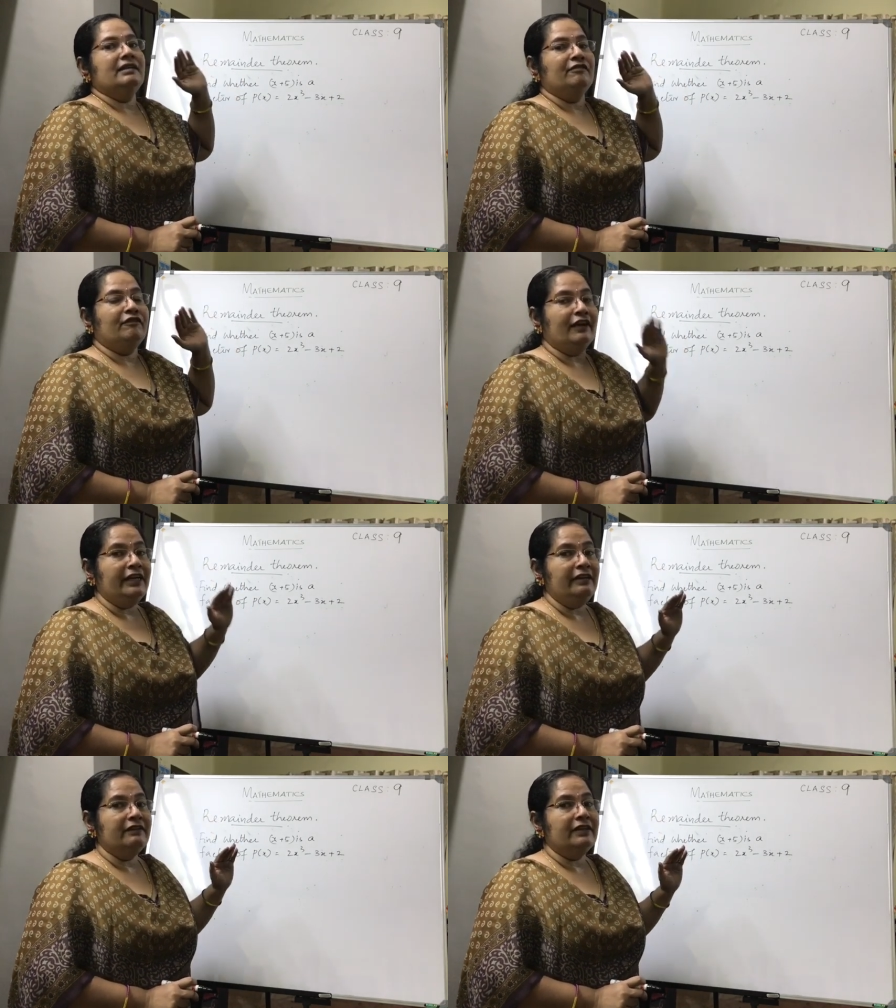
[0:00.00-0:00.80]

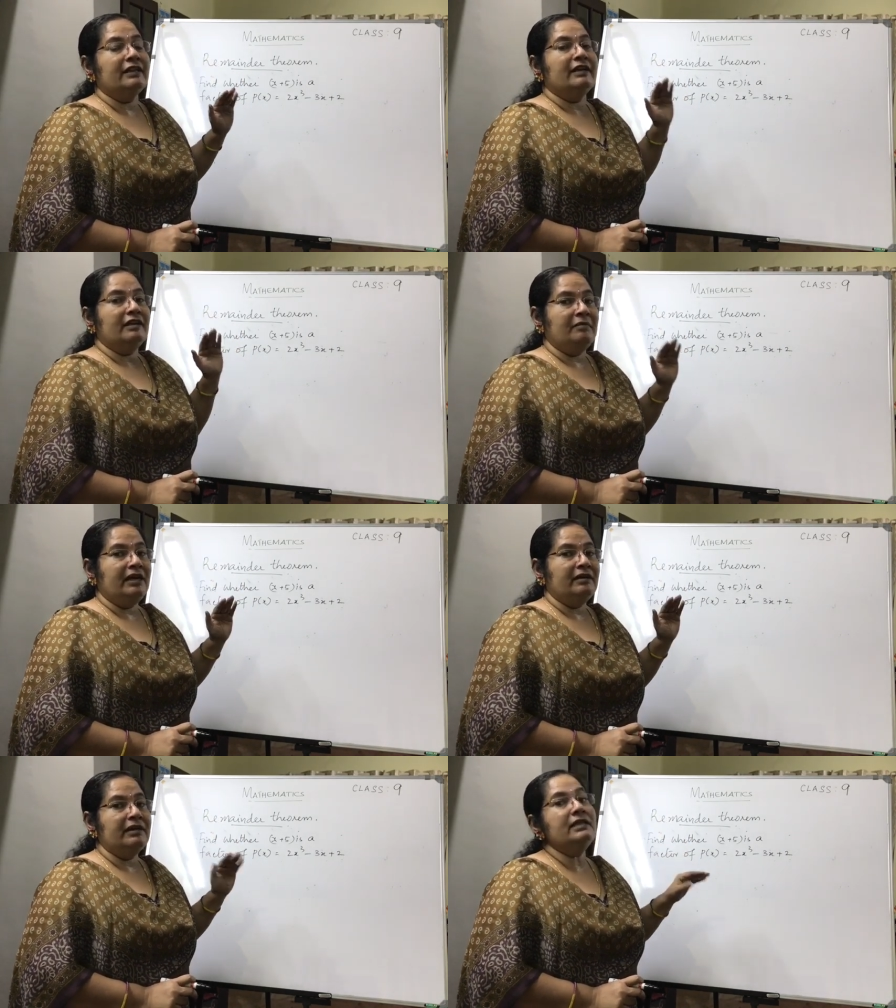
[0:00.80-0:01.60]
Find whether the
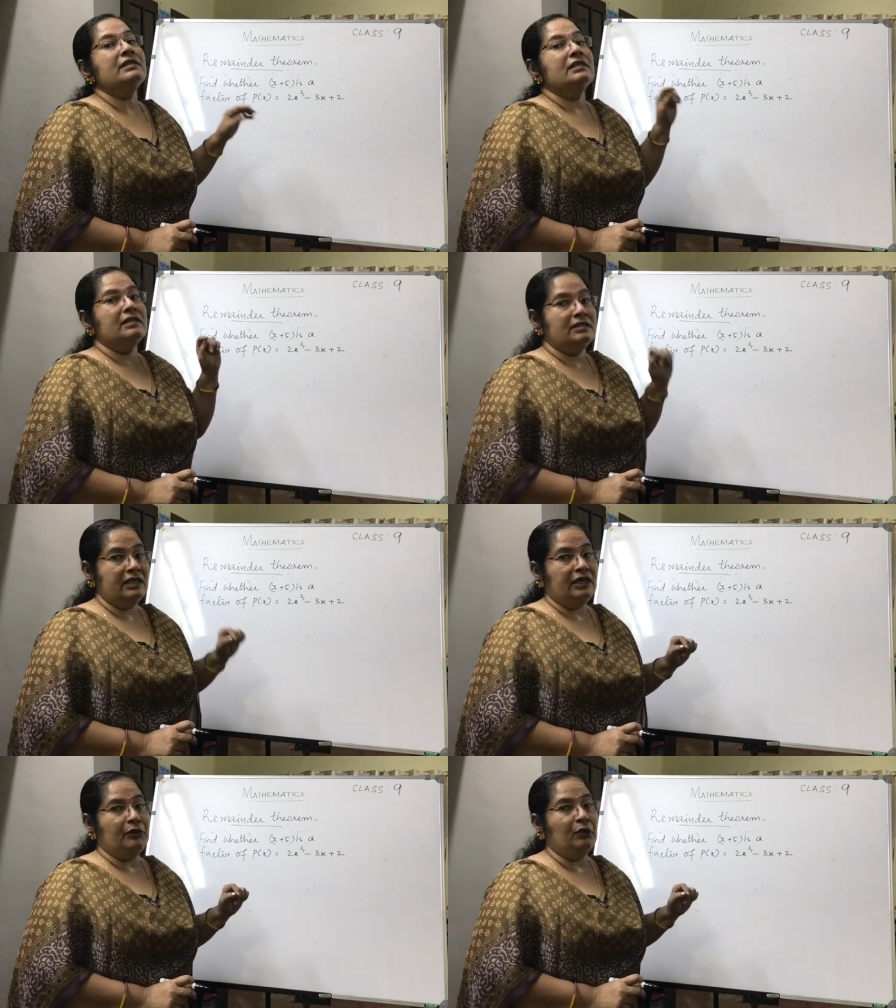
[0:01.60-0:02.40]
remainder is
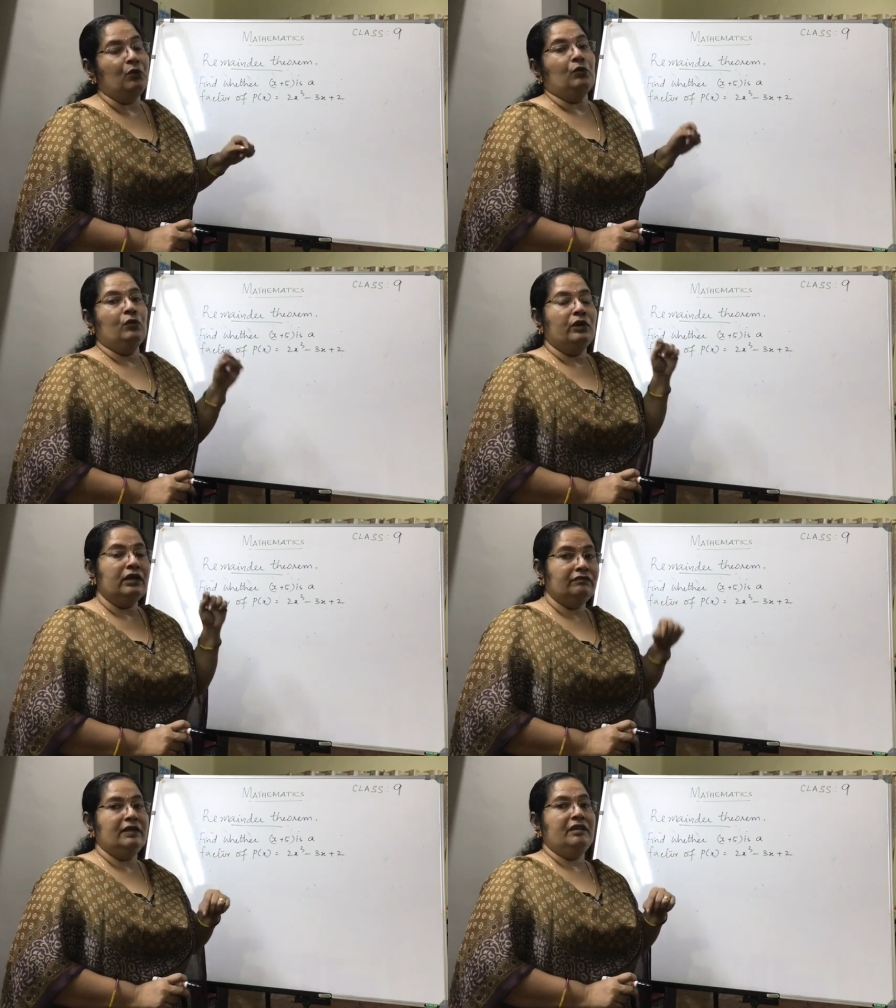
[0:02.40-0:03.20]
0.
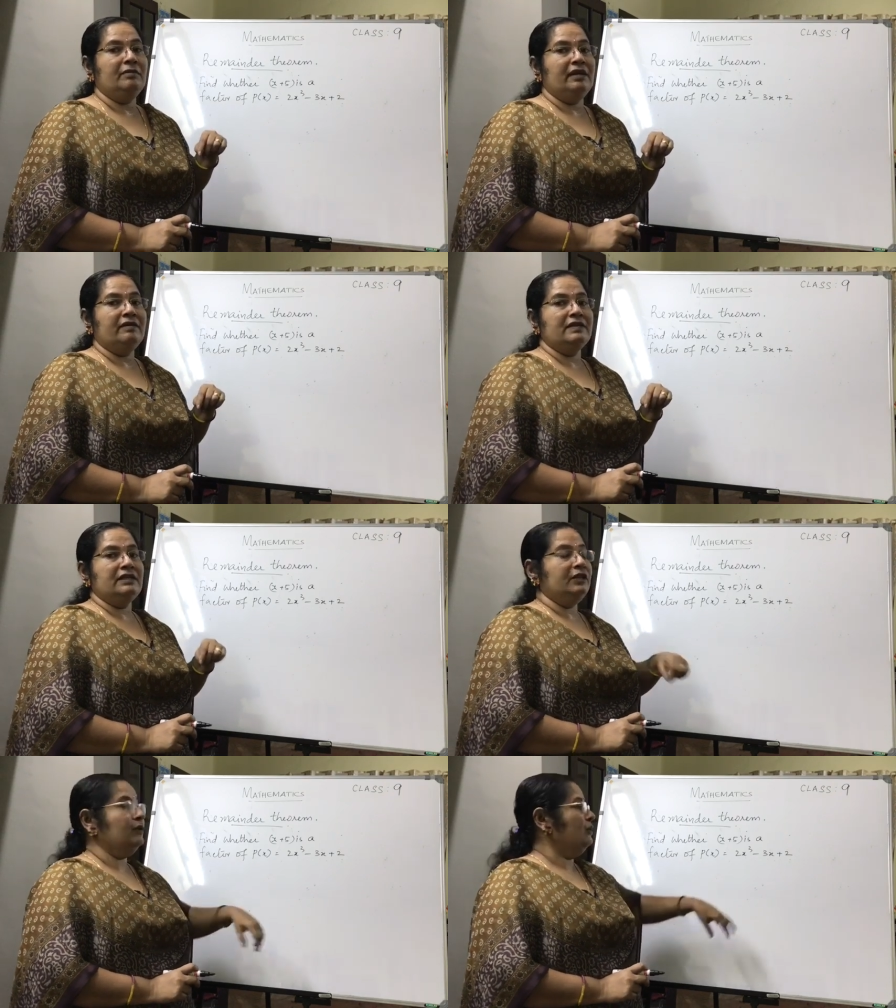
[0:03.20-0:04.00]
If the remainder is
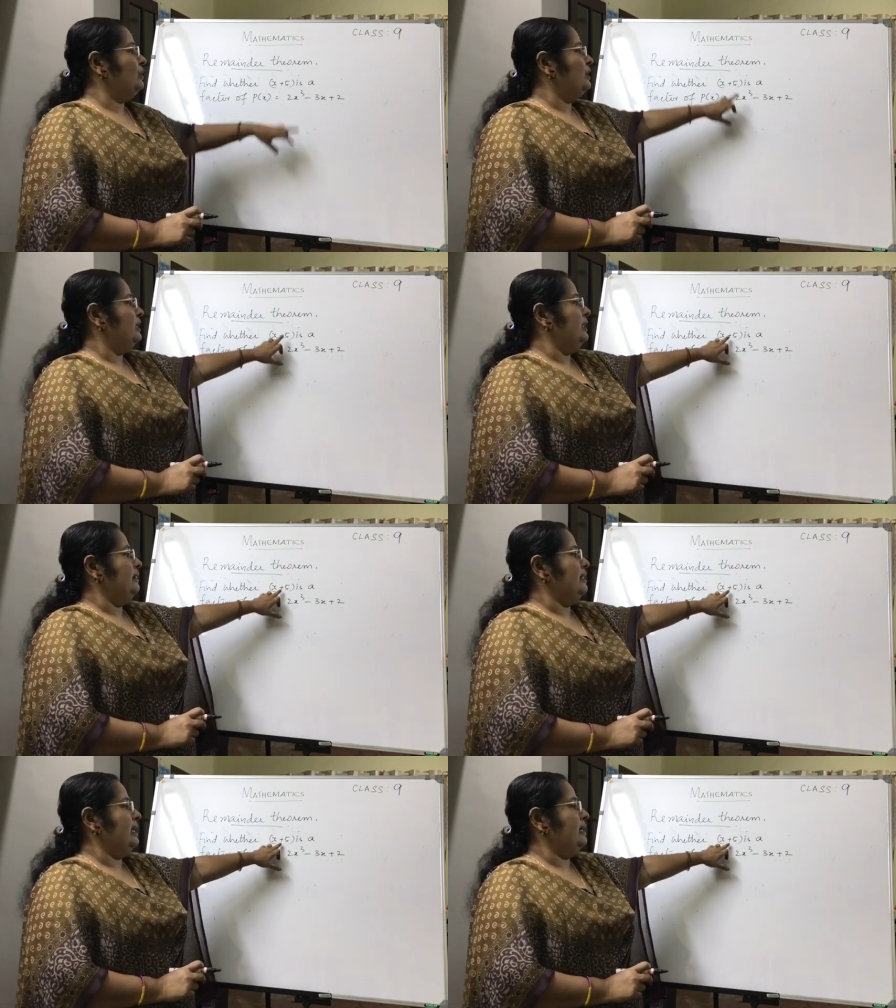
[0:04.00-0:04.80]
0,
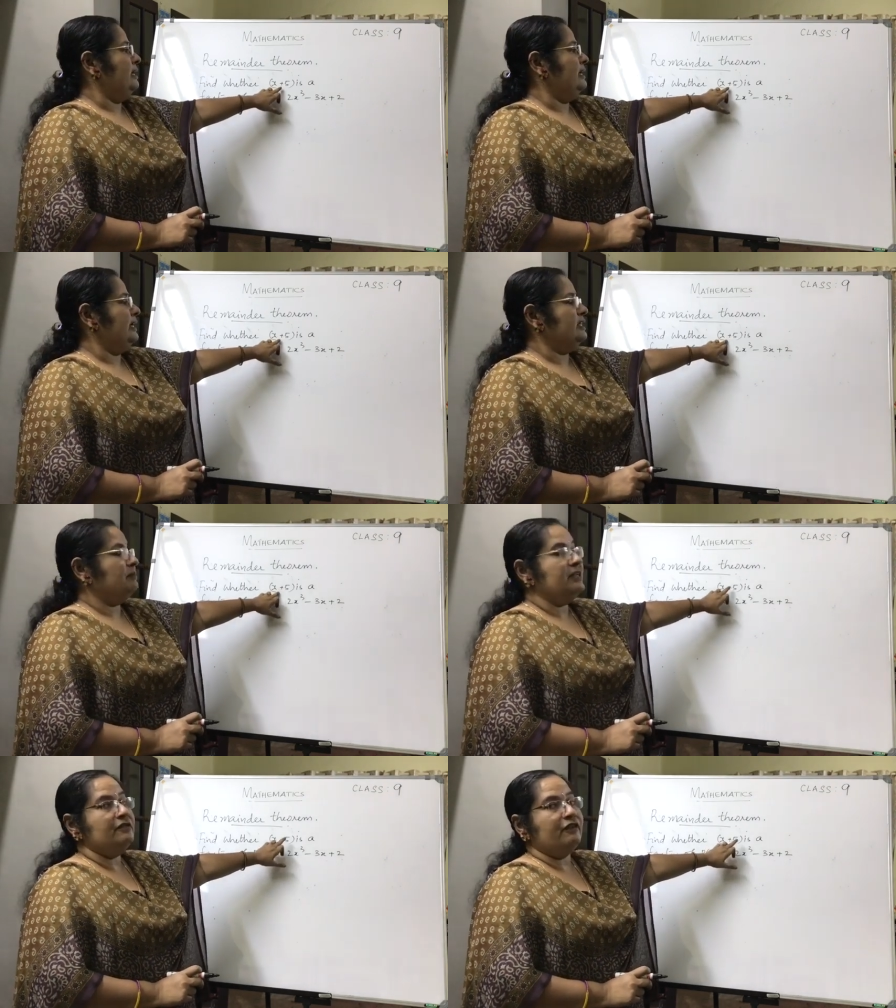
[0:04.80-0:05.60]
then x
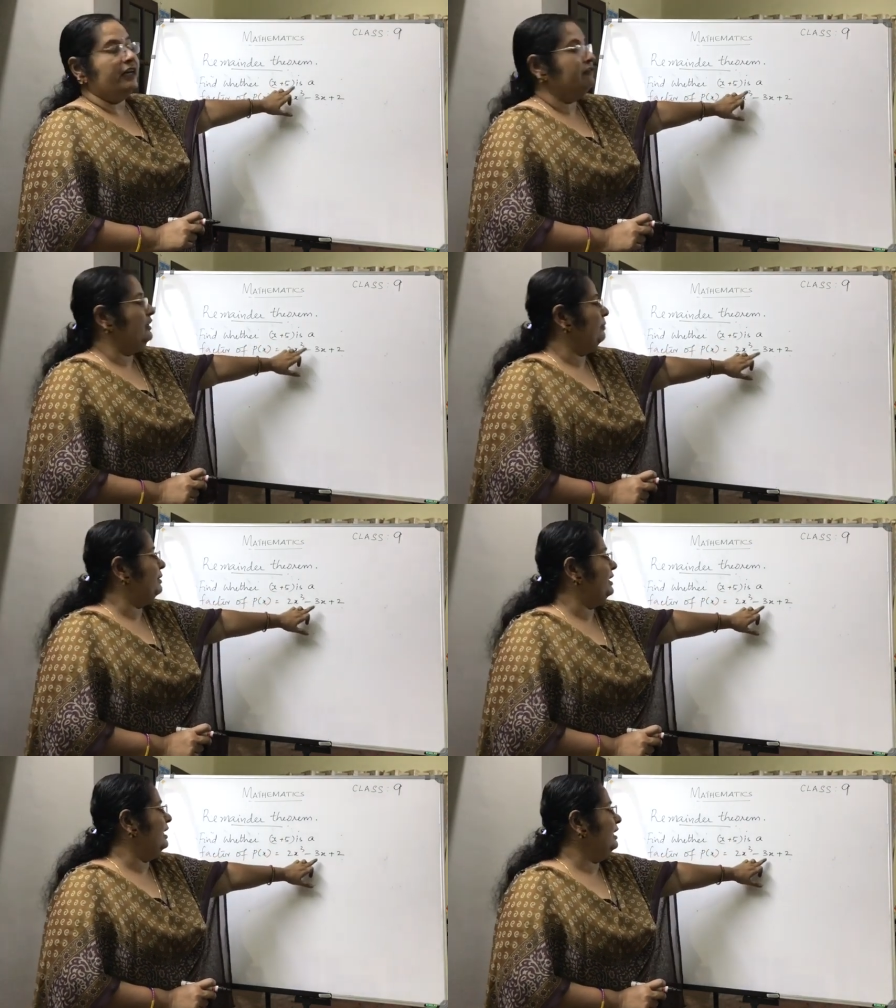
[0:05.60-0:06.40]
plus 5 will
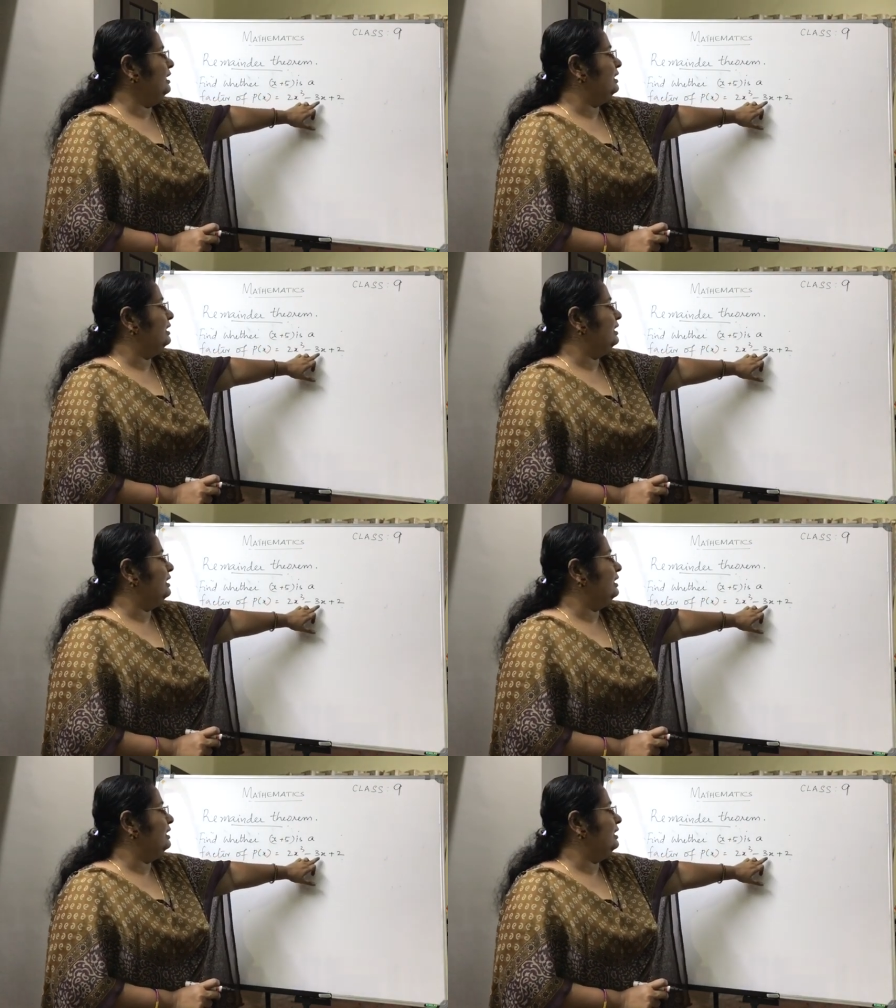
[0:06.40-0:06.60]
be a